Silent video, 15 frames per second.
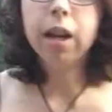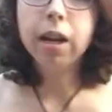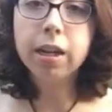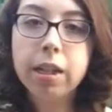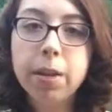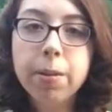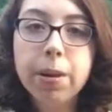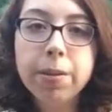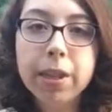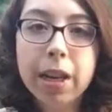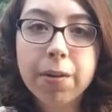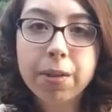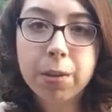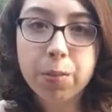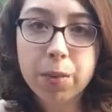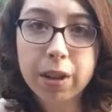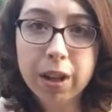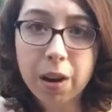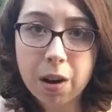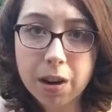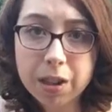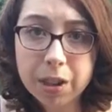and sometimes I have some
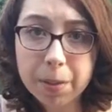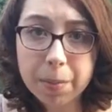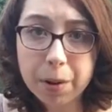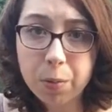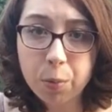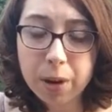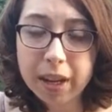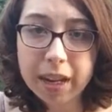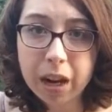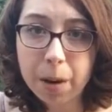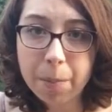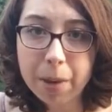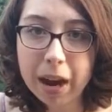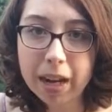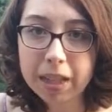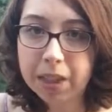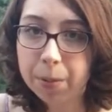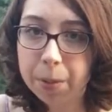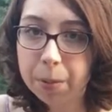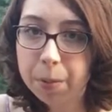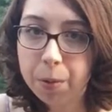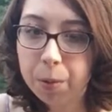really awesome and witty comebacks
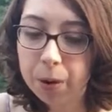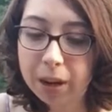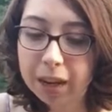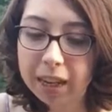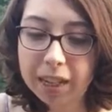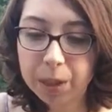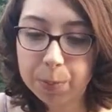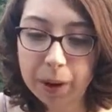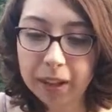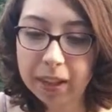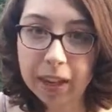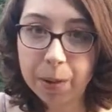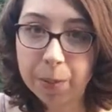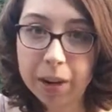that people weren't expecting,